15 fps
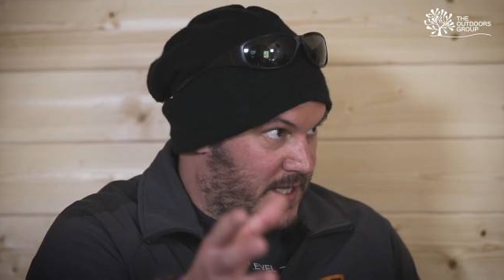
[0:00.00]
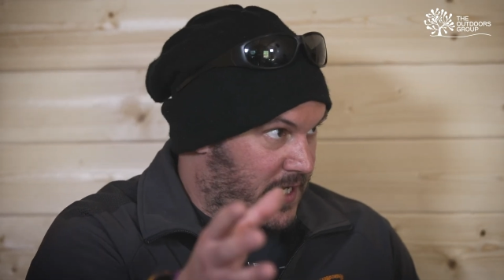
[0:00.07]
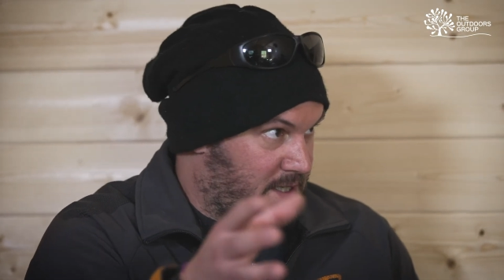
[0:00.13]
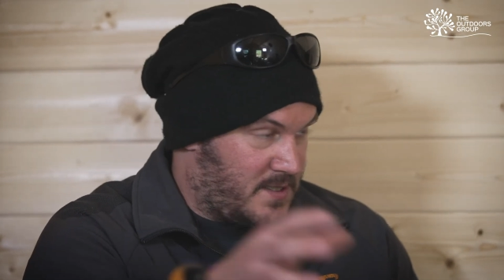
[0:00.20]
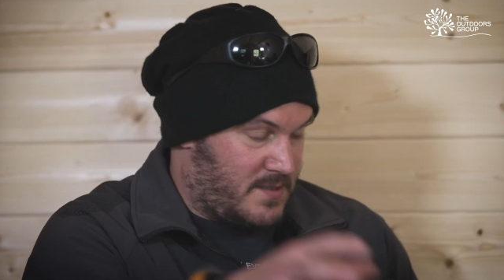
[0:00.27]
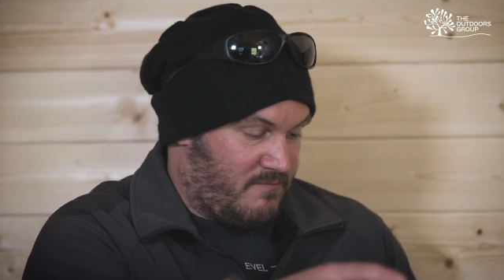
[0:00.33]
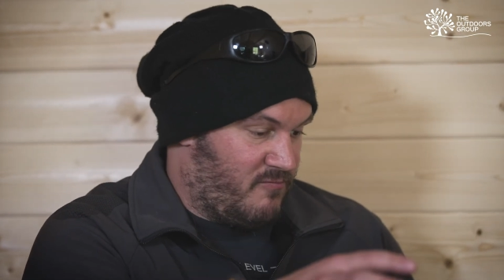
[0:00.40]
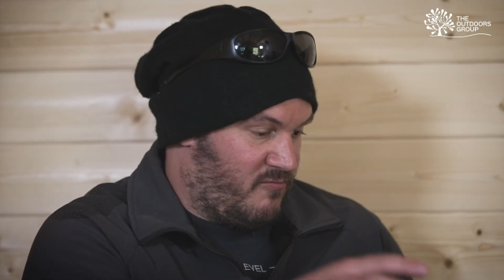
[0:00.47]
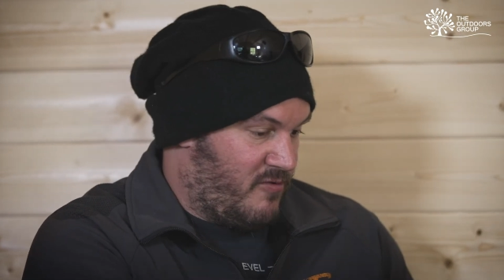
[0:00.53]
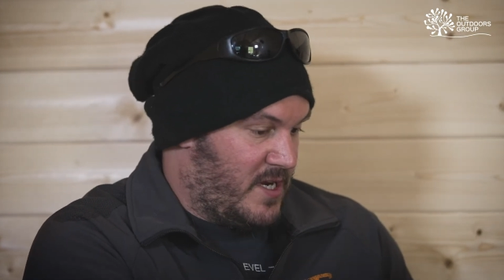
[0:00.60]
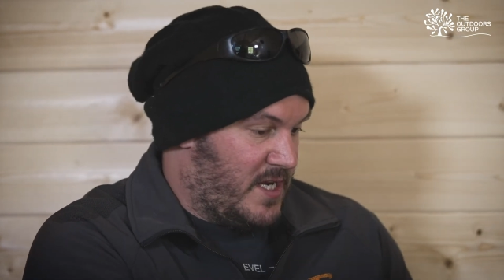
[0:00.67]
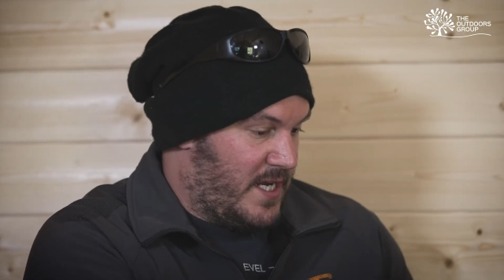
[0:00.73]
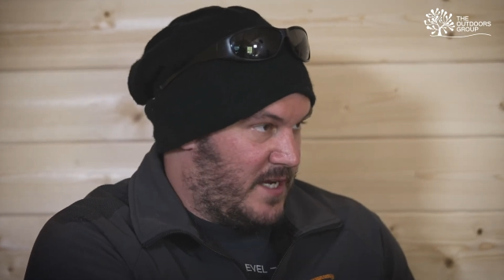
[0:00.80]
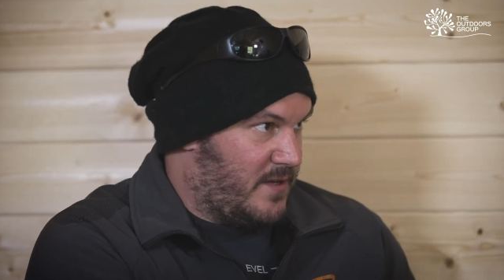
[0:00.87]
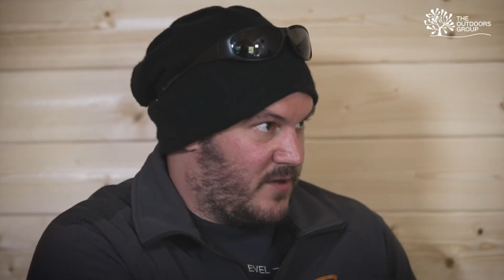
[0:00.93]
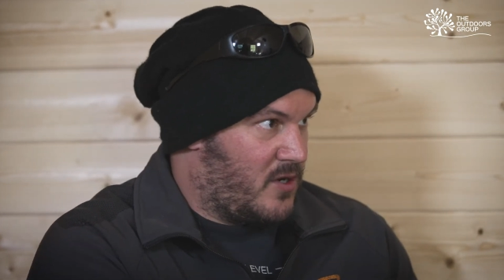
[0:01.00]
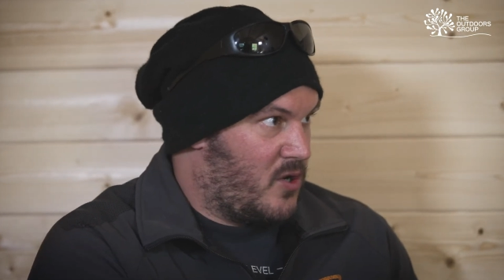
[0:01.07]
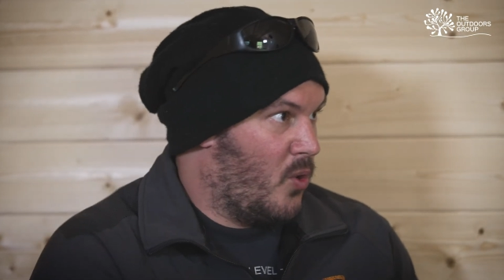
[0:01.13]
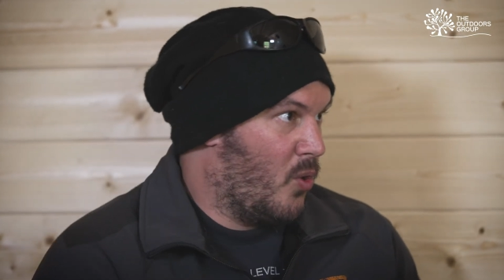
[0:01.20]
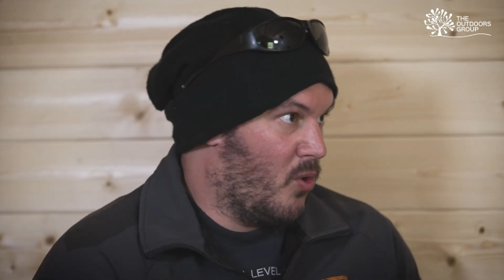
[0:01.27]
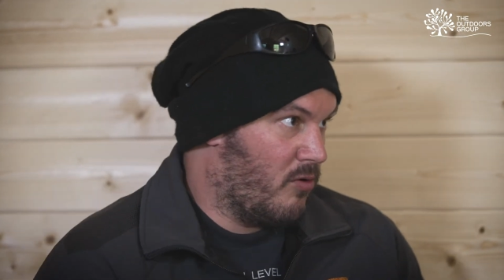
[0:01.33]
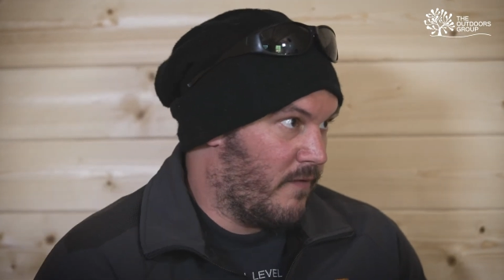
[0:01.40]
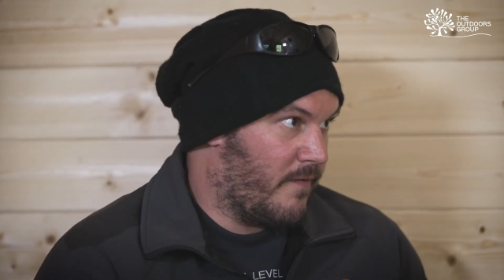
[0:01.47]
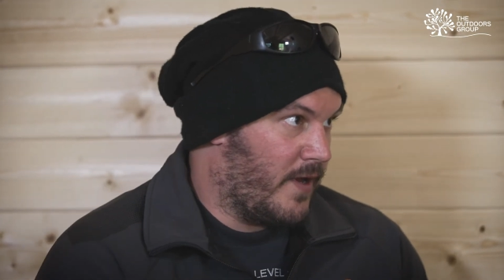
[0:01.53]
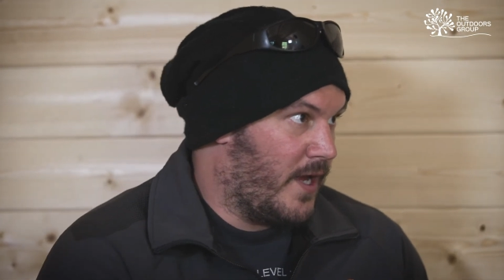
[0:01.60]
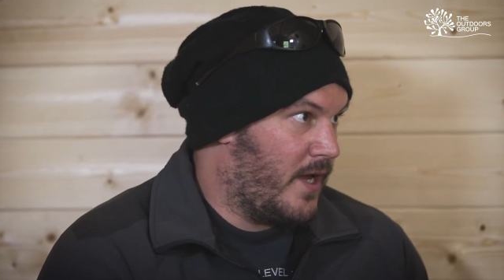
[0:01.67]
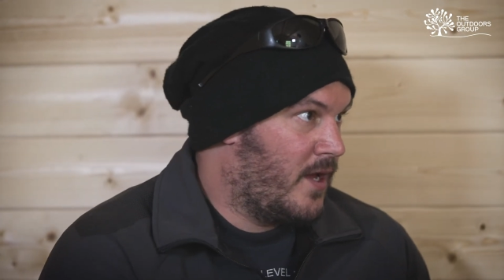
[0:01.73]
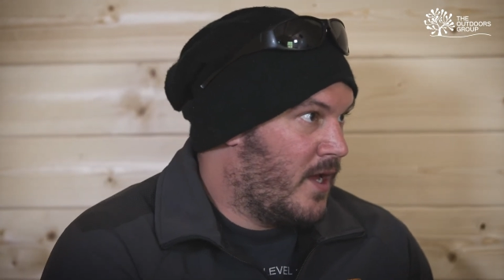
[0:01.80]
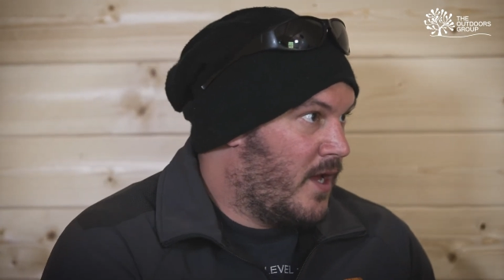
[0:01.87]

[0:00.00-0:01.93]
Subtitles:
That's really at the core of it.